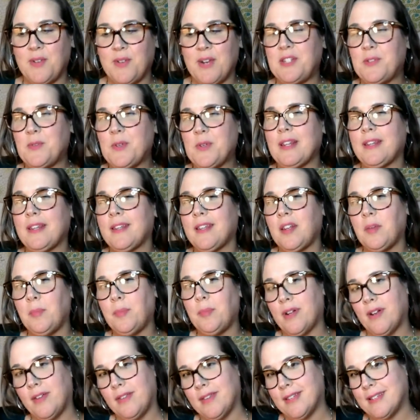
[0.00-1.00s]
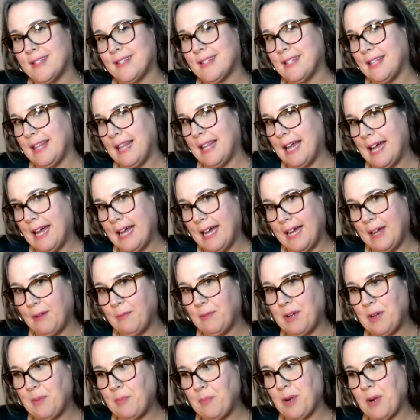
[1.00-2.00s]
I do it a little bit on the sly
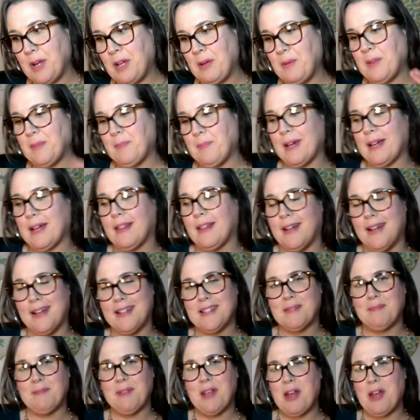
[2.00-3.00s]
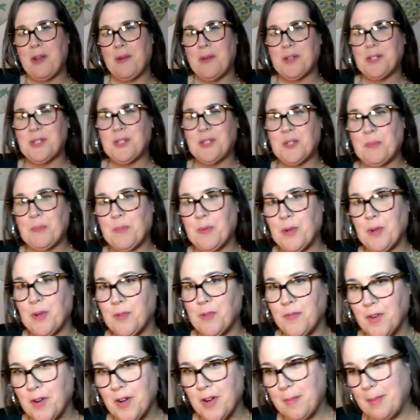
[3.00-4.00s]
when I'm working with my clients. I'm not always super open
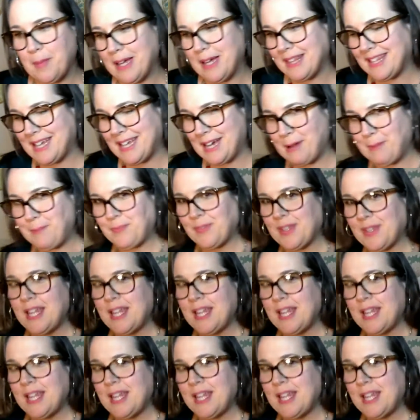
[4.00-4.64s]
about that.